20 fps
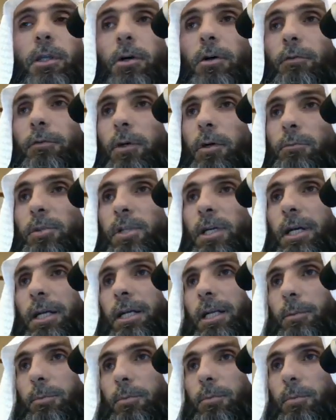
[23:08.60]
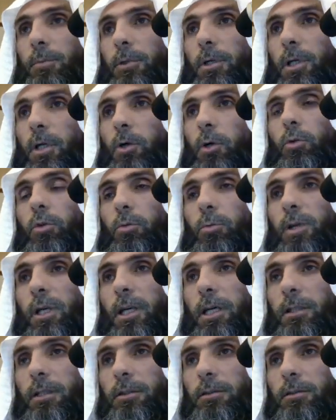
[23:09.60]
of Jahannam. A'udhu
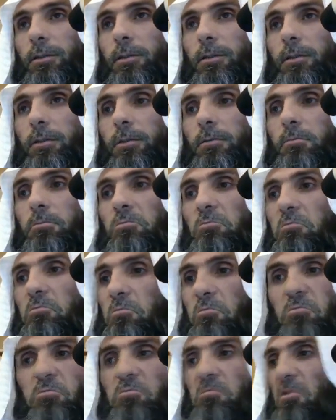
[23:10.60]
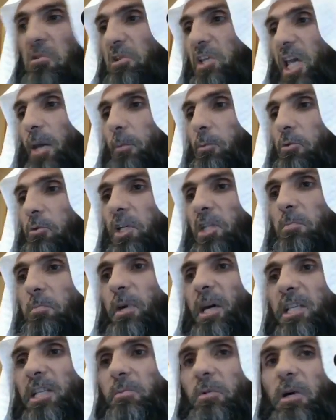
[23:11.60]
billah. The same, we just
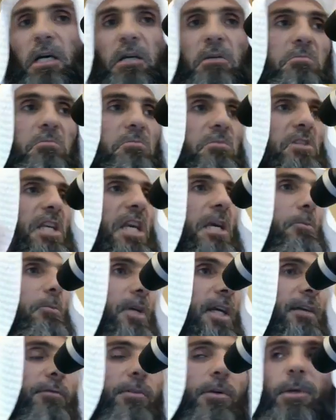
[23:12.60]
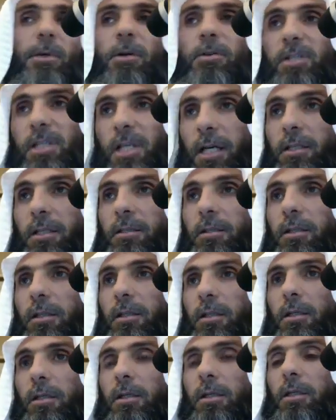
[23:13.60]
pass by, same grave from outside.
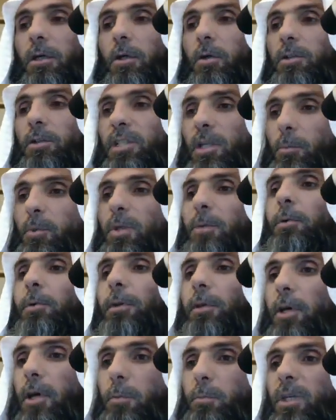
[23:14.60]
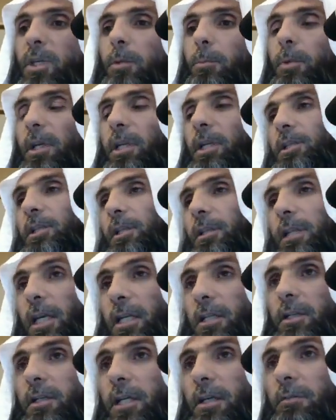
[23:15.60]
Some people are being punished in
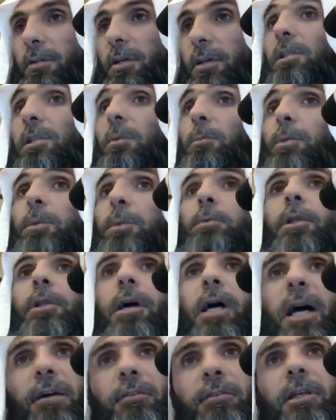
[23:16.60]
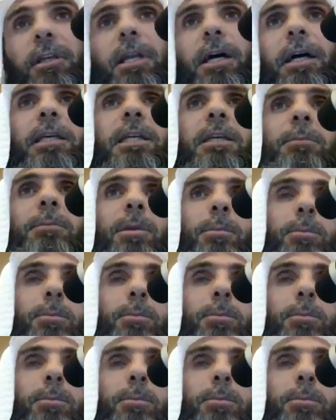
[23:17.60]
that grave. Some people are having na'im